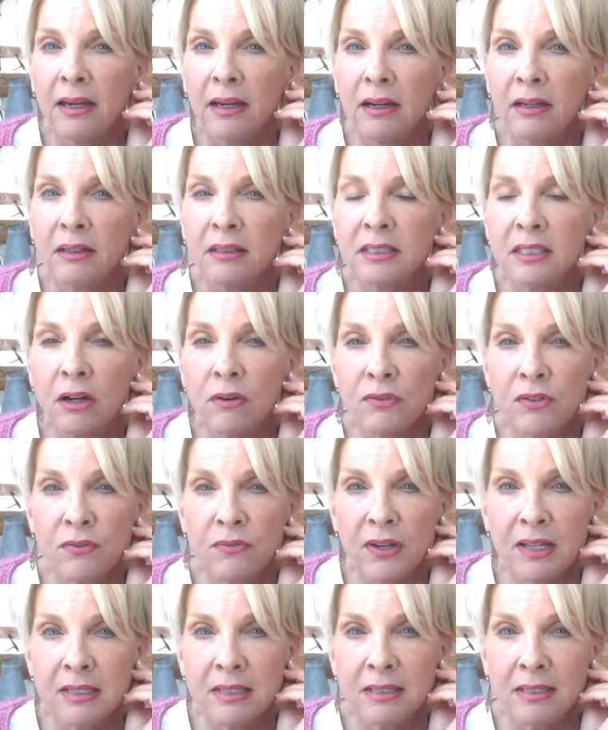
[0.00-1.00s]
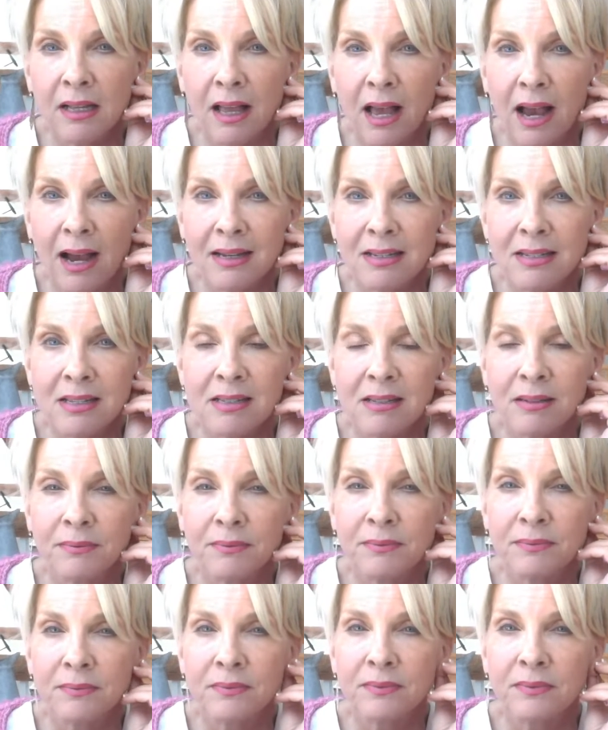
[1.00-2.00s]
self-defense class,
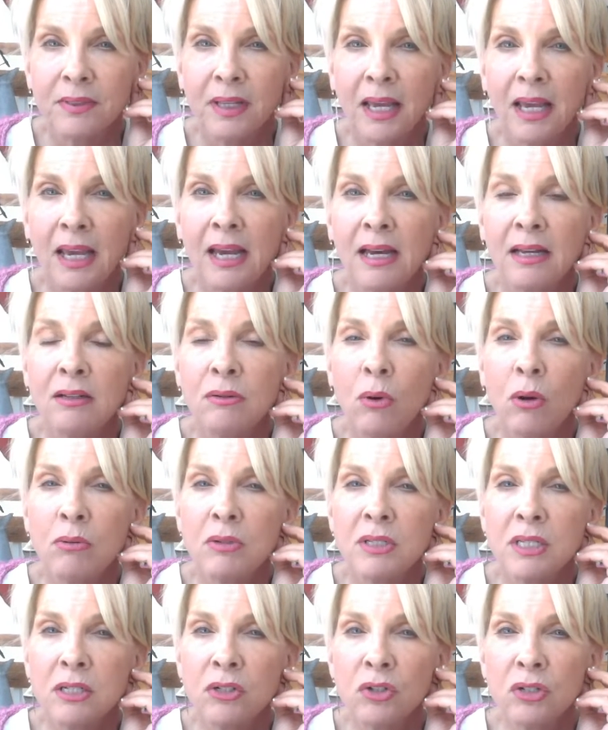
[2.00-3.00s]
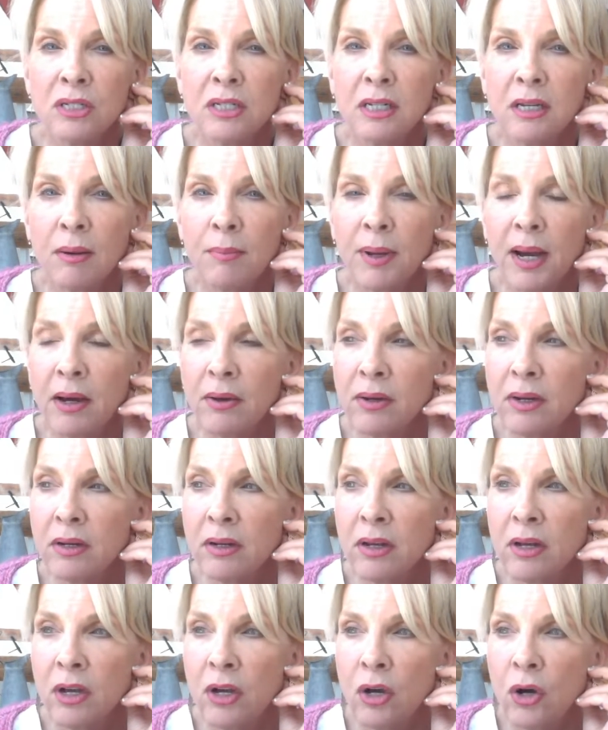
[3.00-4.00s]
and what was interesting about it
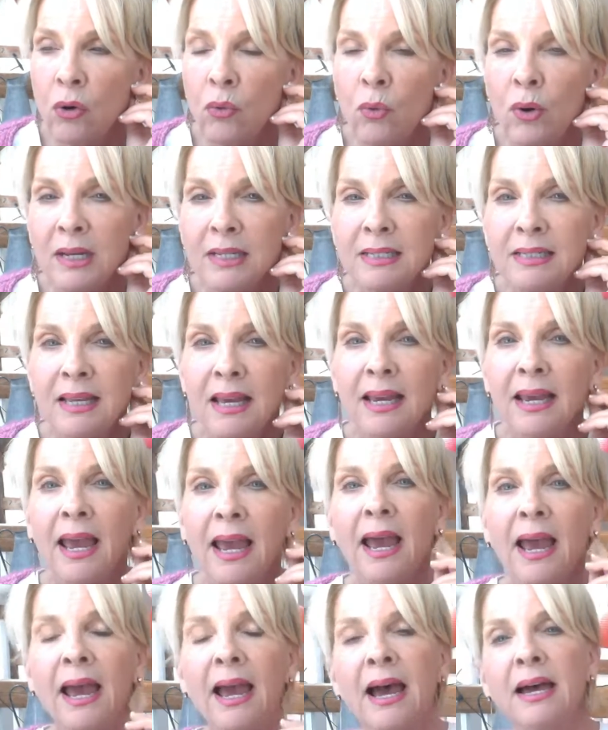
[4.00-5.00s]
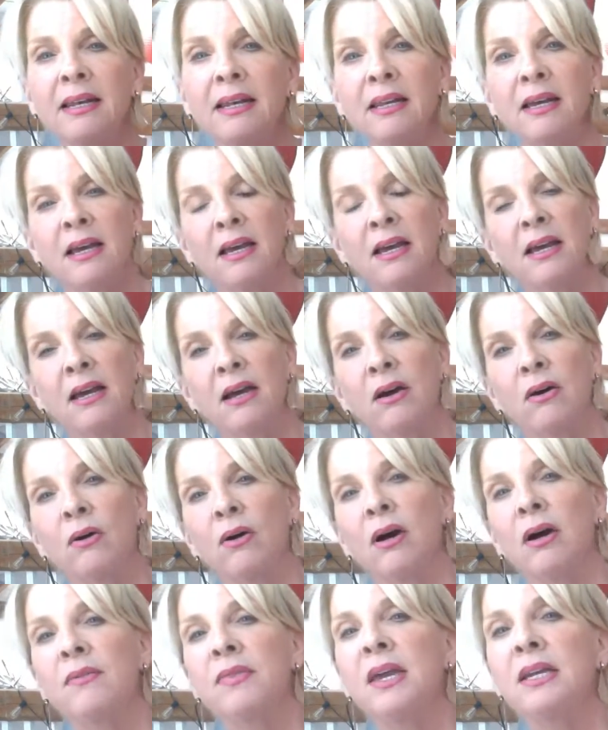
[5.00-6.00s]
was they
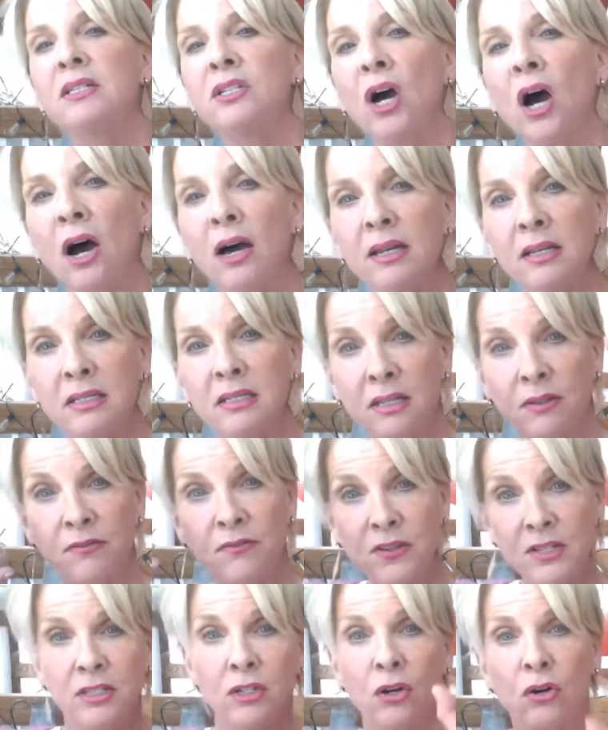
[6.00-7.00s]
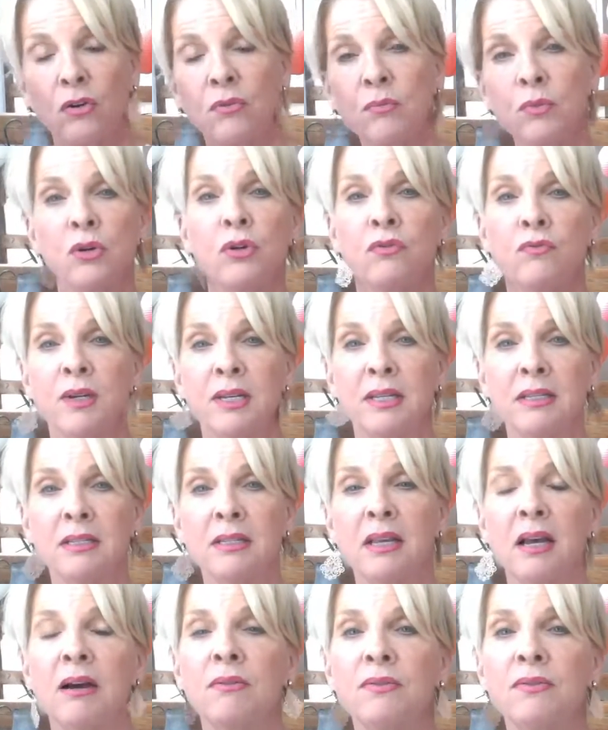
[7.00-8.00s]
taught us the physical movements
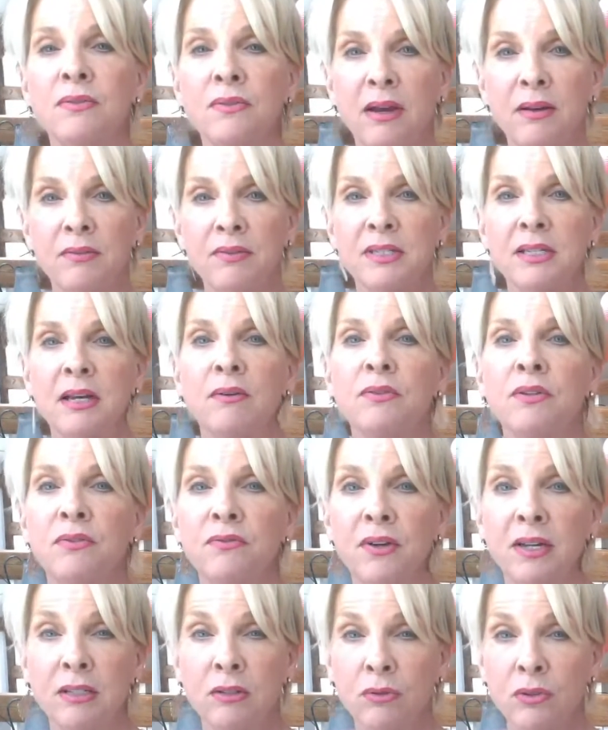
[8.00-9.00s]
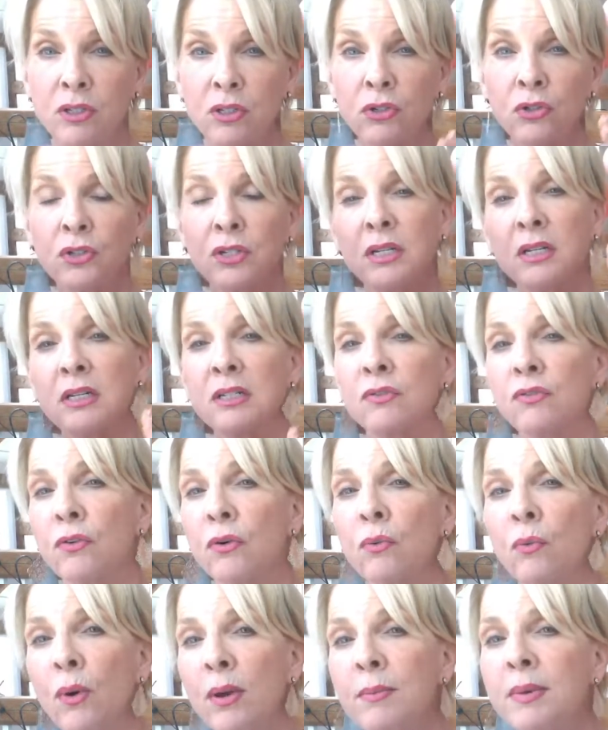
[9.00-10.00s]
of self-defense. It was interesting because for
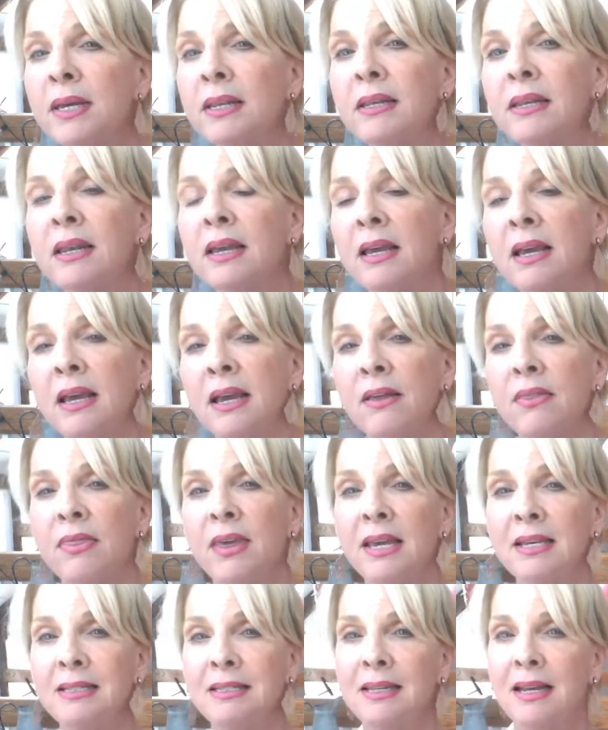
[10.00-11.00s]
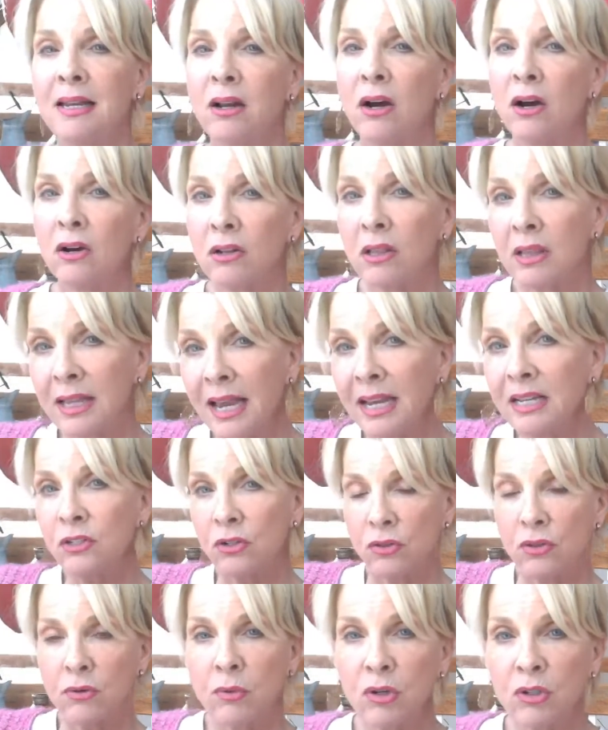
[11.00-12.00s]
women, they said our legs
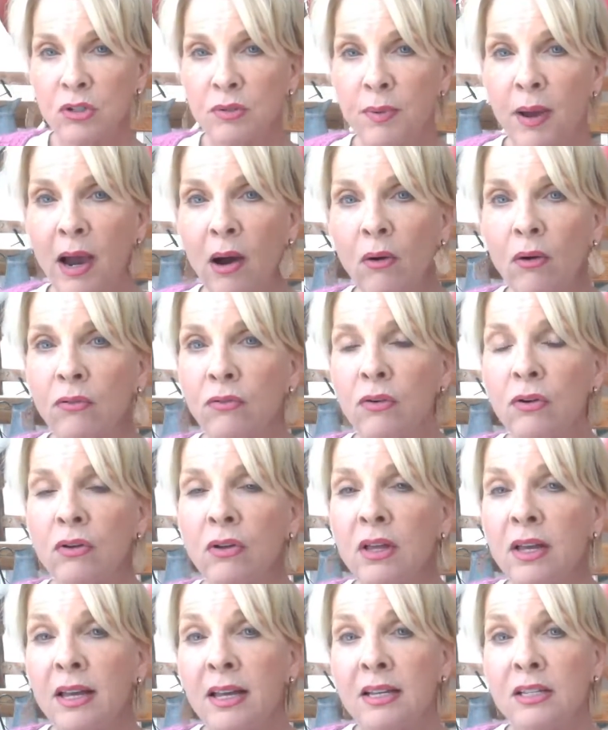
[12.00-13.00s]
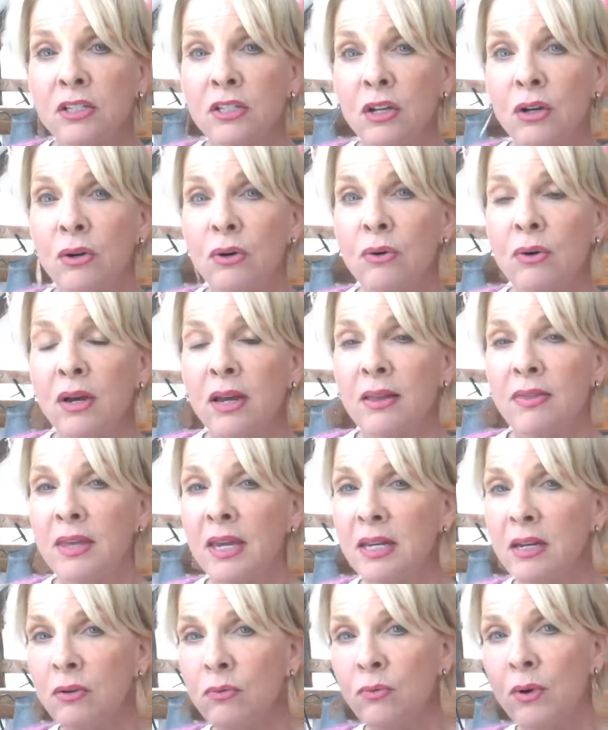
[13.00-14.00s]
are the most powerful, so they
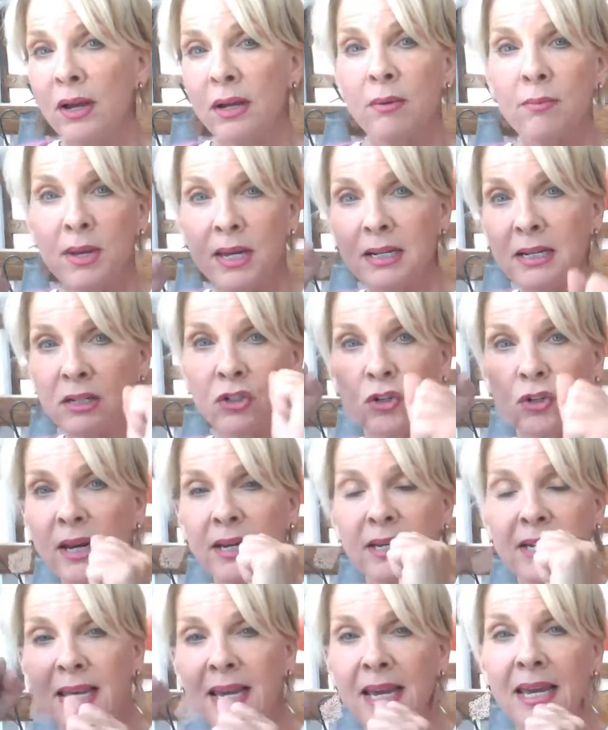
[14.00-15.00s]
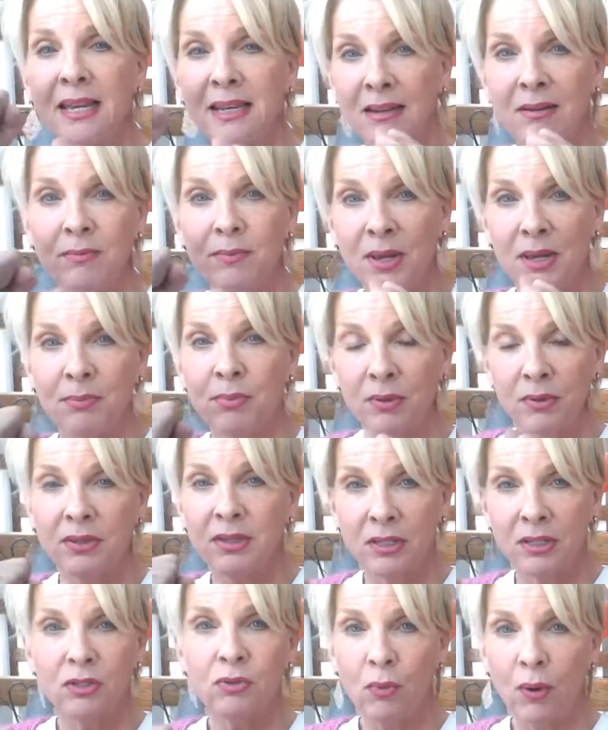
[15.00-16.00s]
didn't recommend us trying to hit people
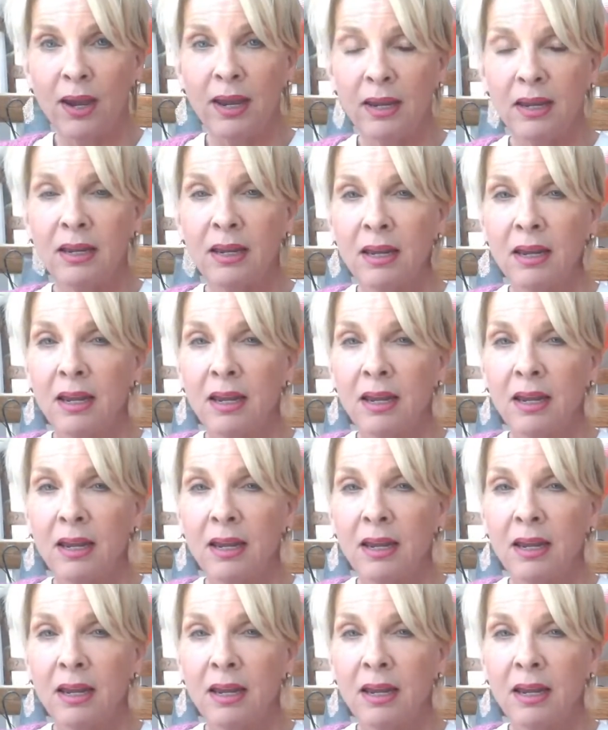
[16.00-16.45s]
this way.